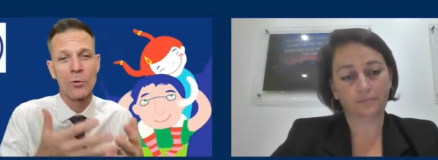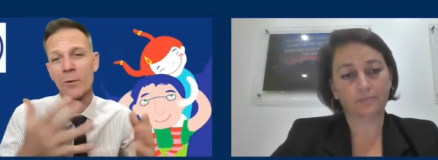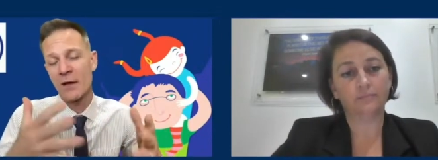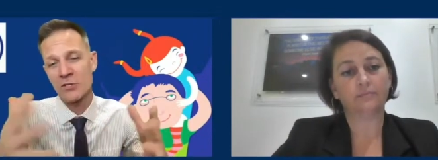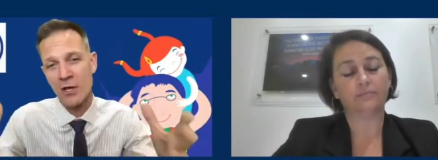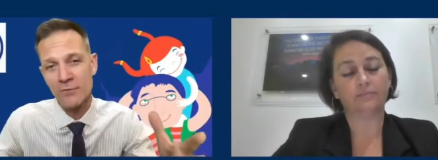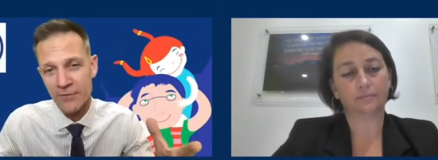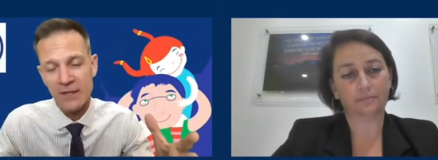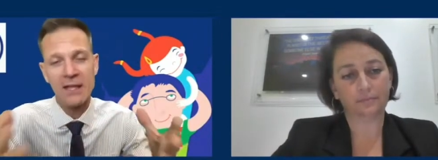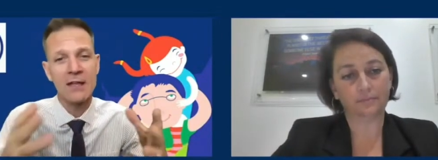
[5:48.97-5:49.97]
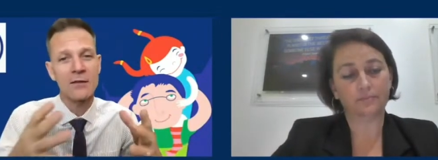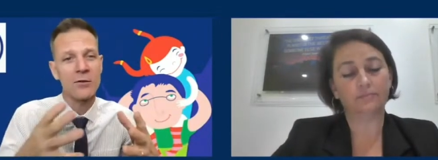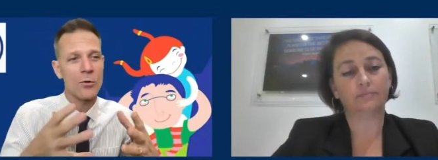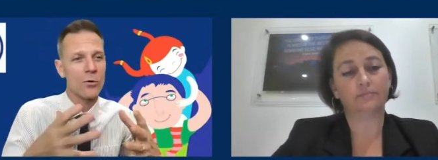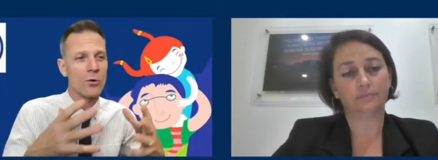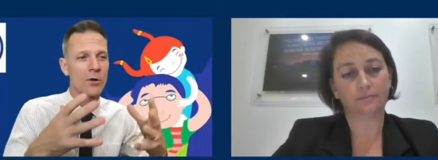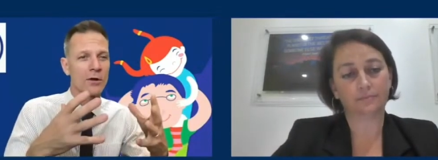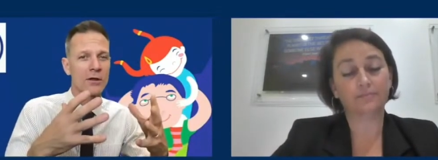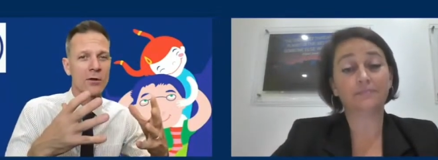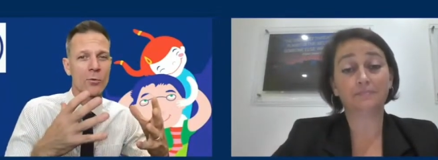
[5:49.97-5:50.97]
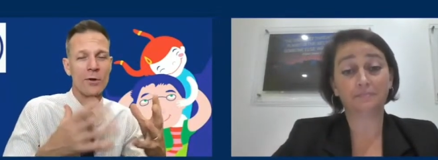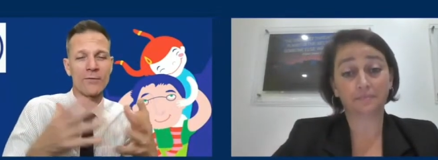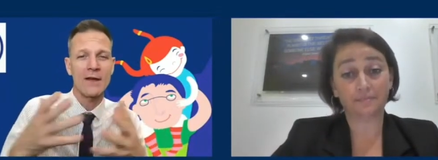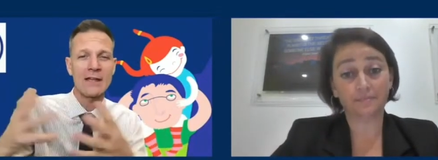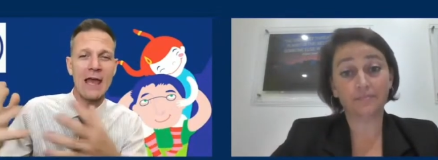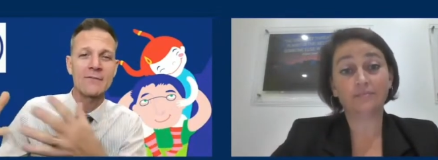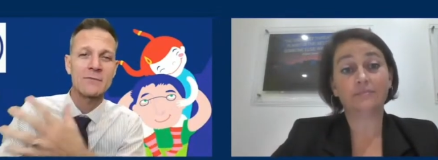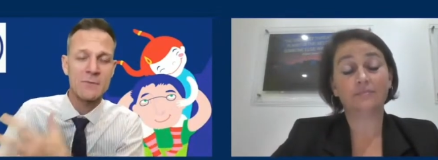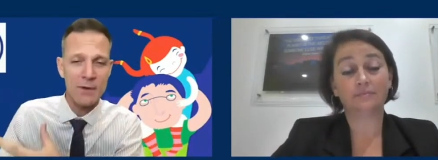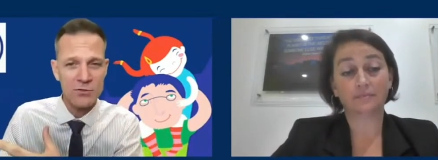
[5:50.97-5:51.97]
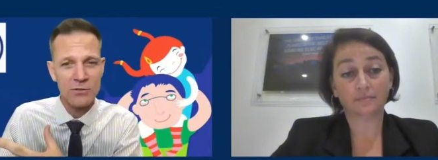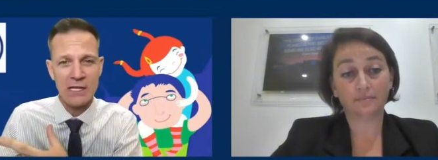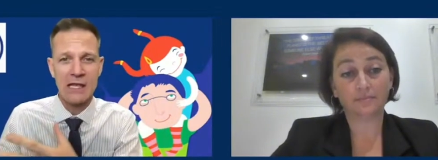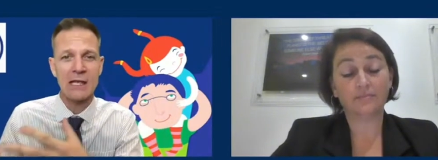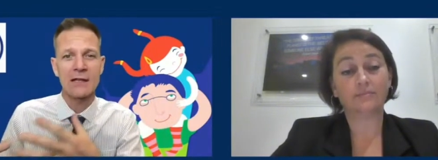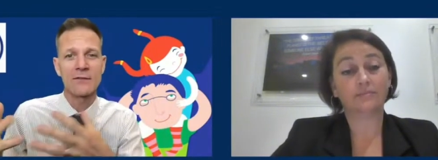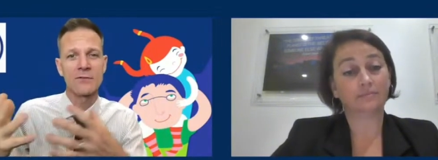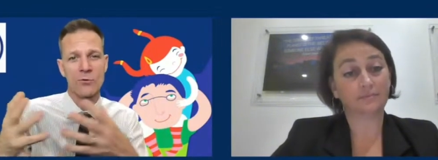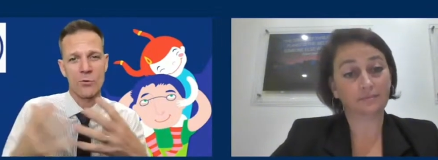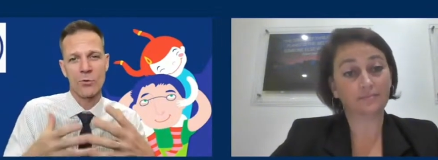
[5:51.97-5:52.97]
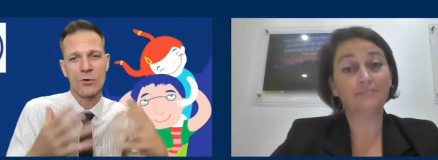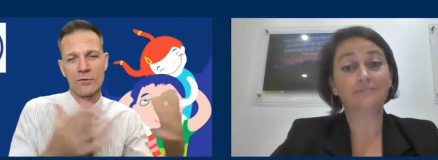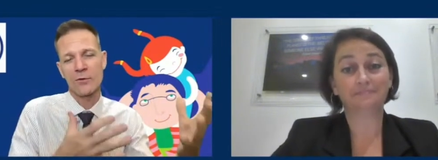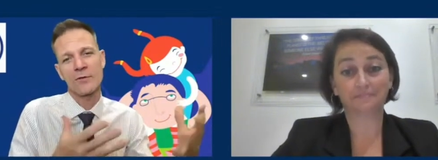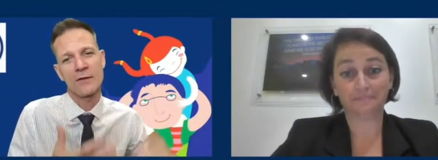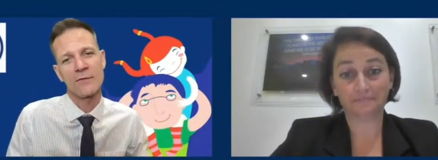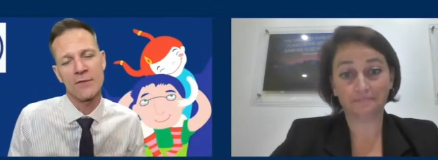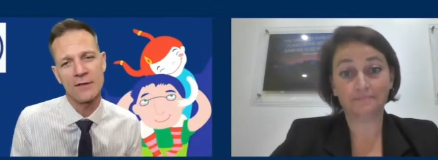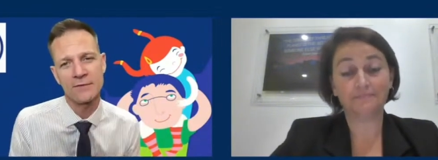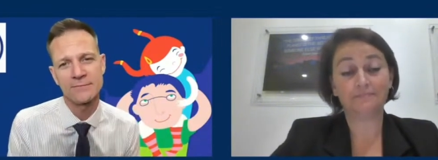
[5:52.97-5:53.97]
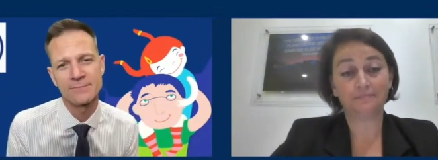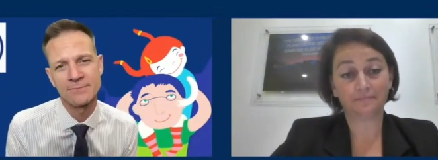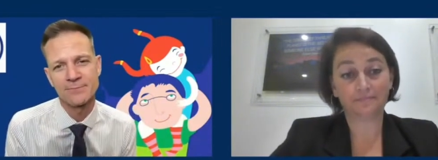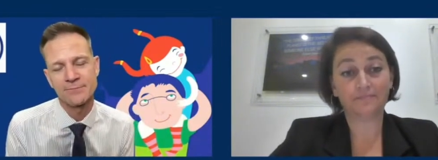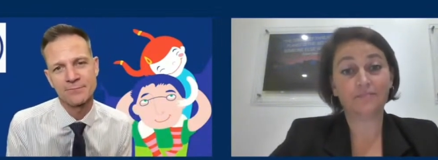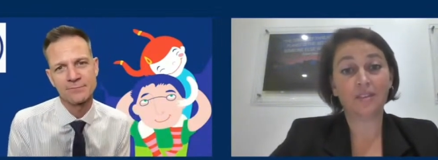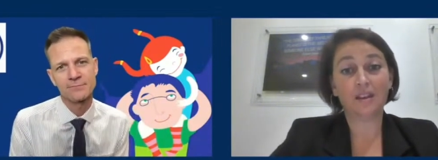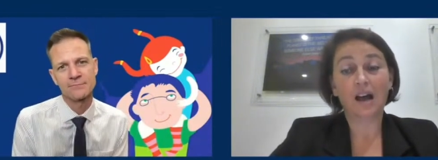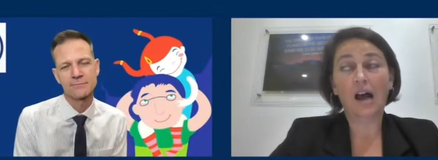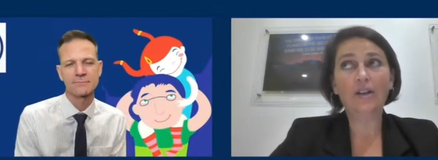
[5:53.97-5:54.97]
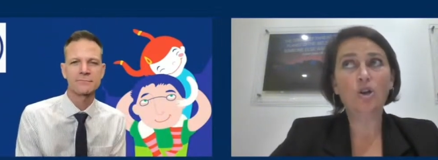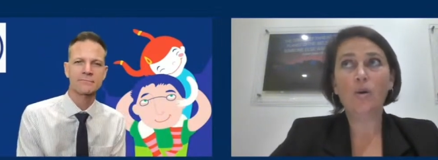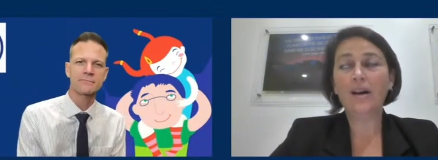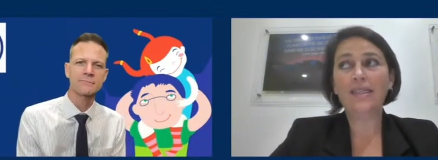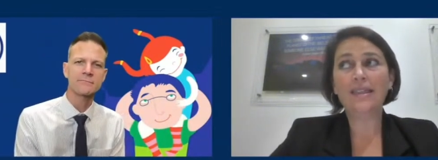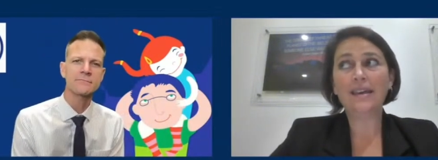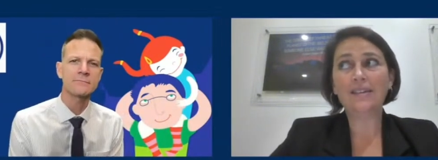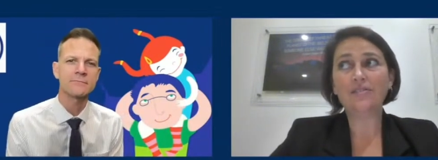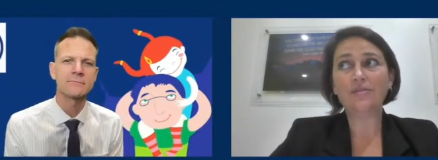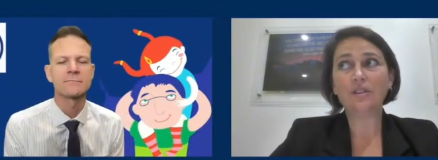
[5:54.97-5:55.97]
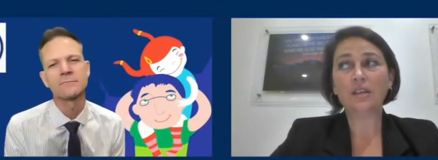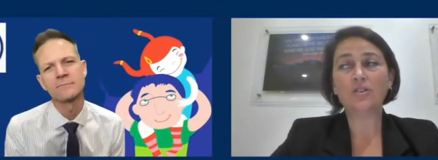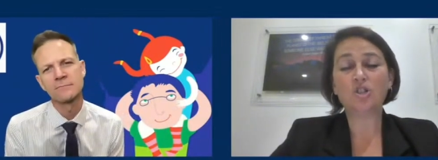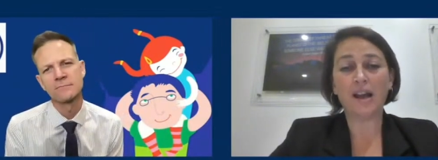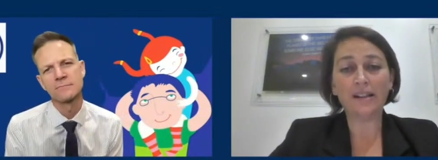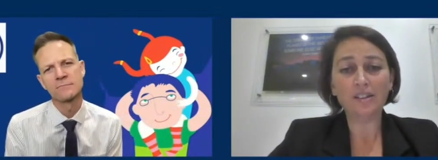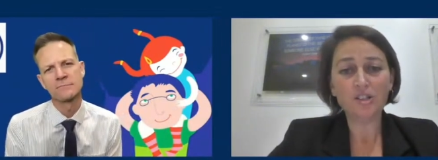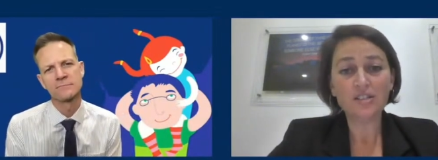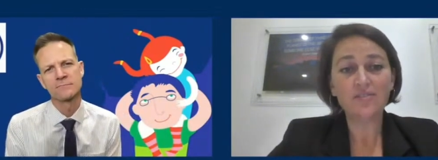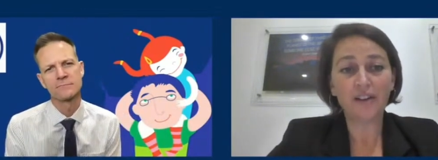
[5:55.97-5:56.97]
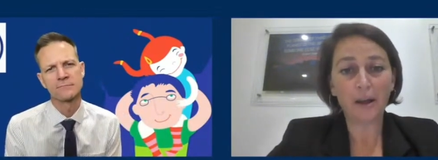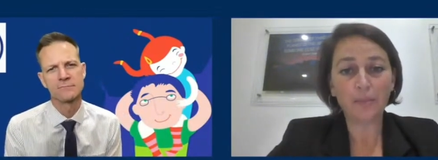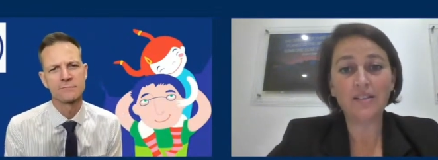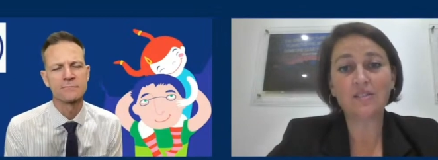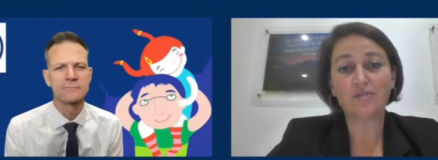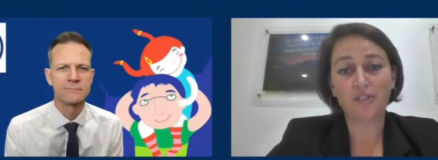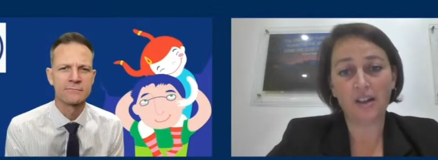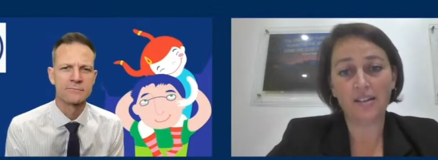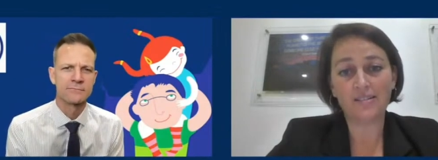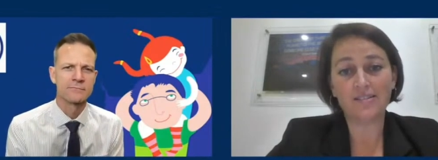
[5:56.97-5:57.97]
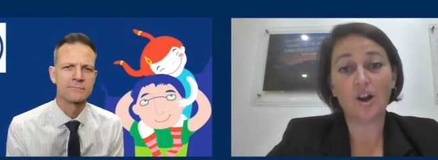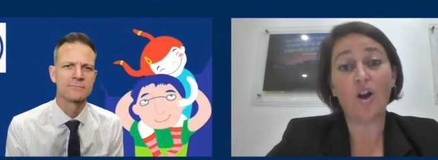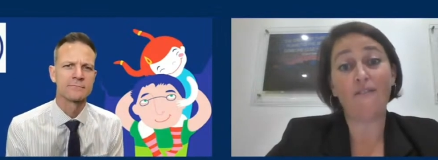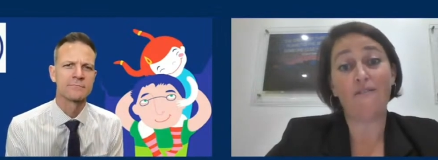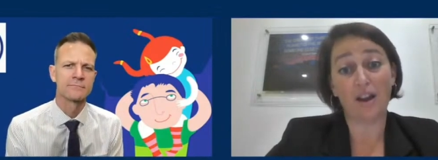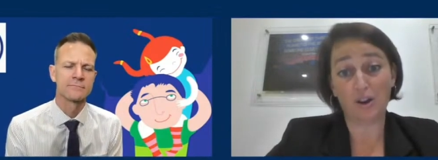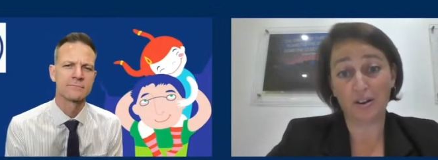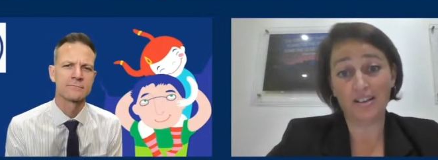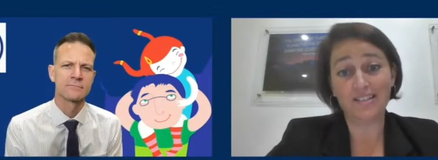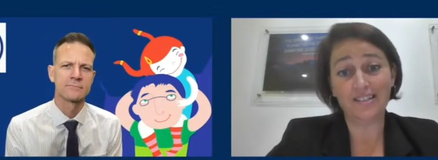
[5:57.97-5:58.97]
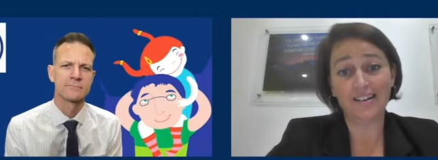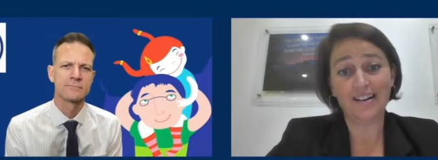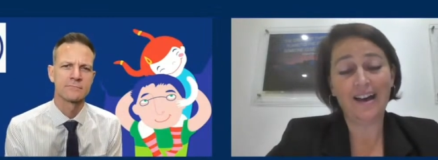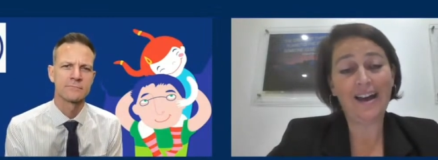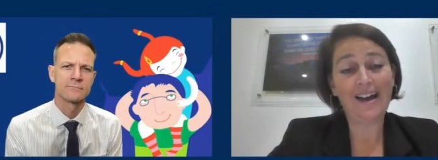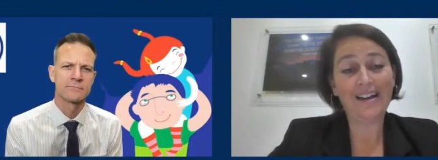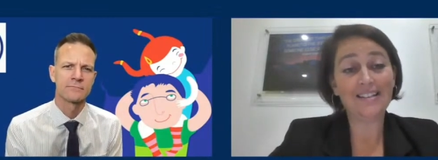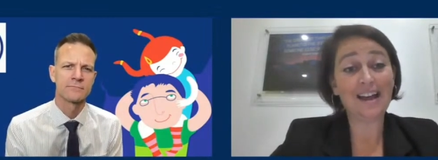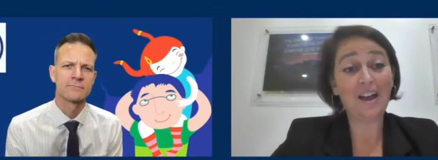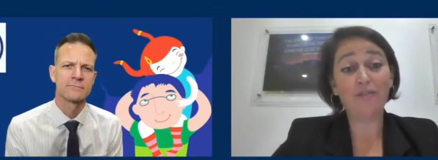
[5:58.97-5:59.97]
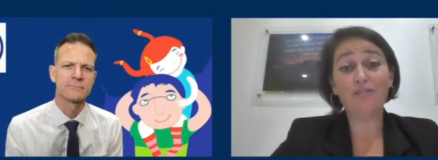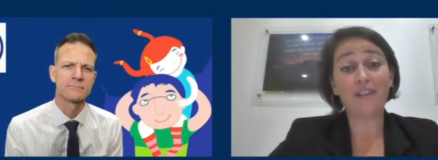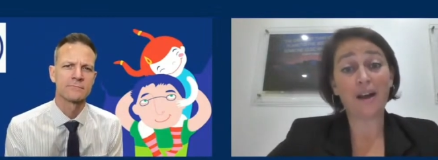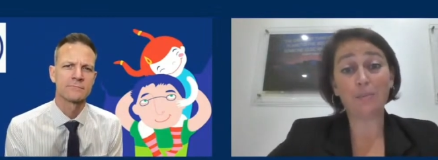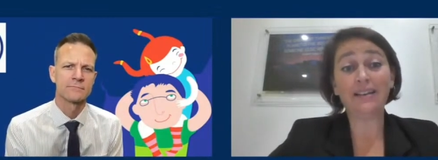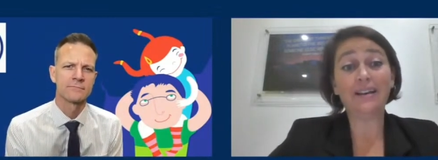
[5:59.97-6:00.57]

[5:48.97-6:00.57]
Speaker 1: my child fit in or you know what if i have some special needs or those kinds of things
Speaker 2: you know i think the challenges families face are varied and every family